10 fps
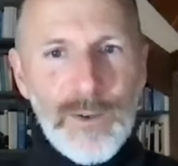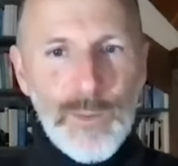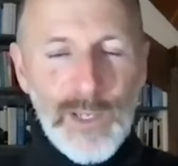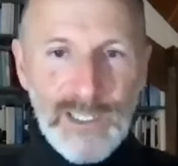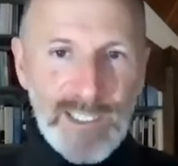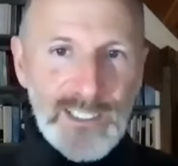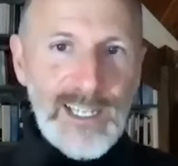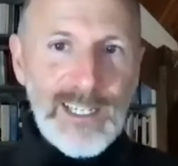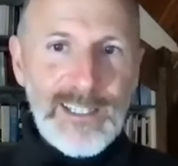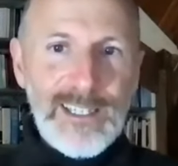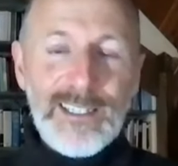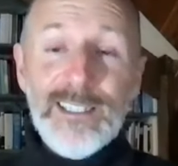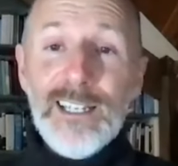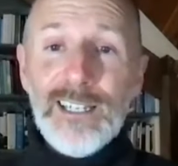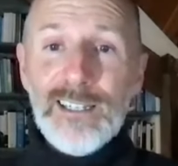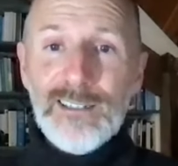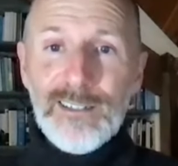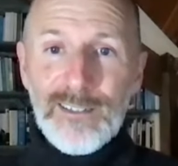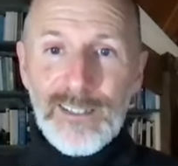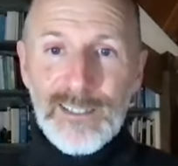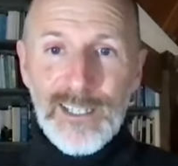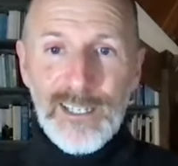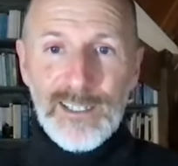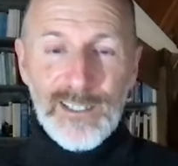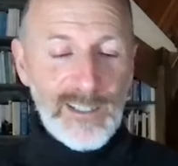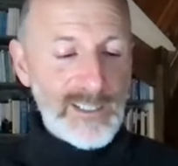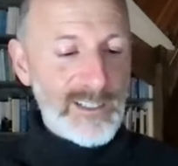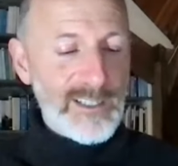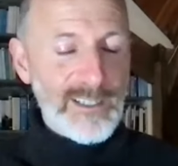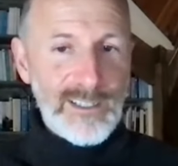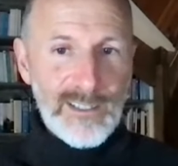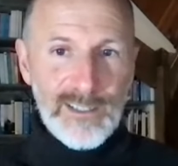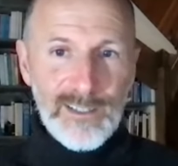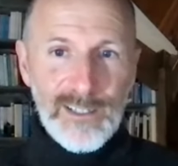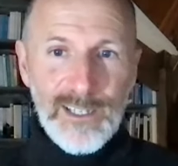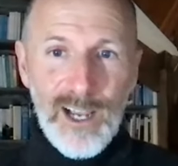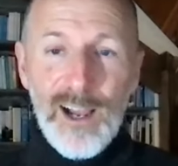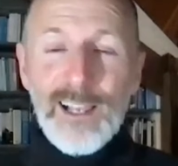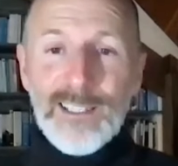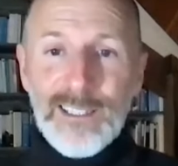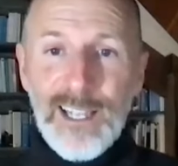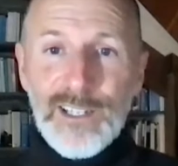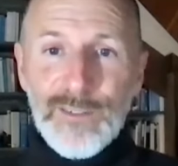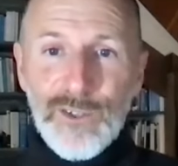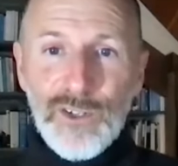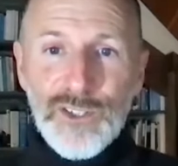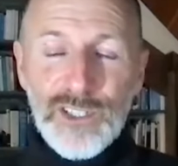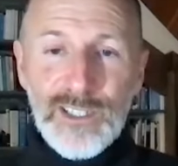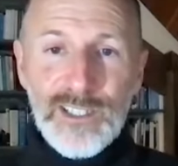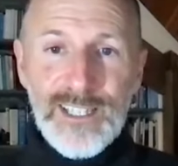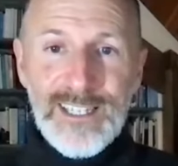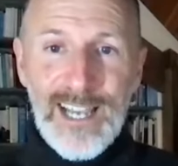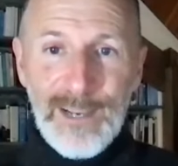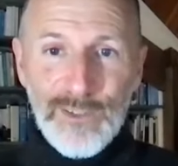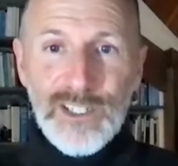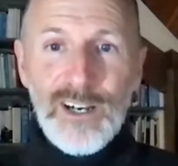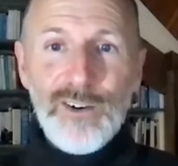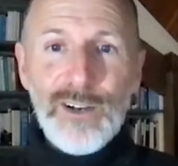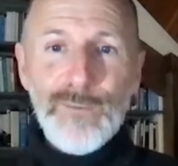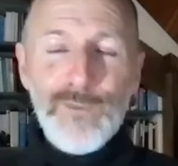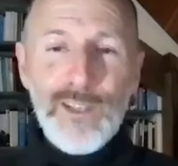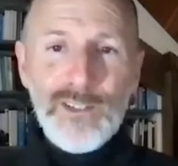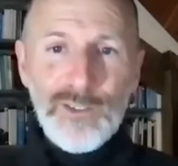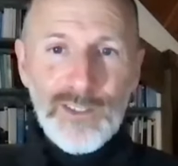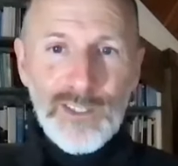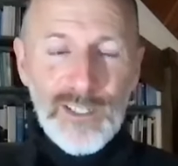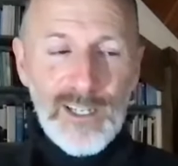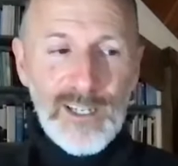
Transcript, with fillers: We can sit in these cities. These cities are, the, are these, these higher states of consciousness, these avataric fields